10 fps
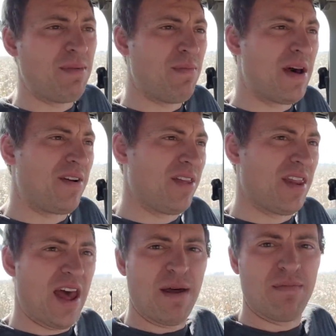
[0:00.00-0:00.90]
Maybe better
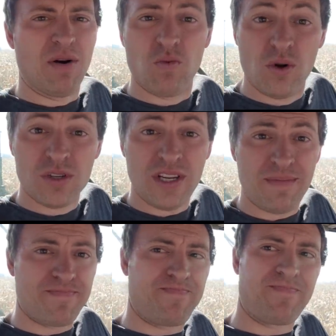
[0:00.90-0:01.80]
than that, but we'll
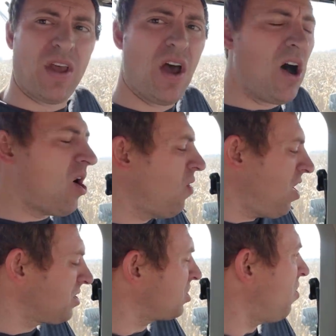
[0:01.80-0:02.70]
see. Oh,
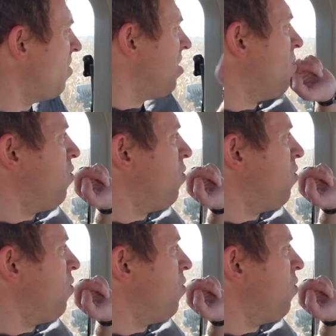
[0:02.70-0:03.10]
also,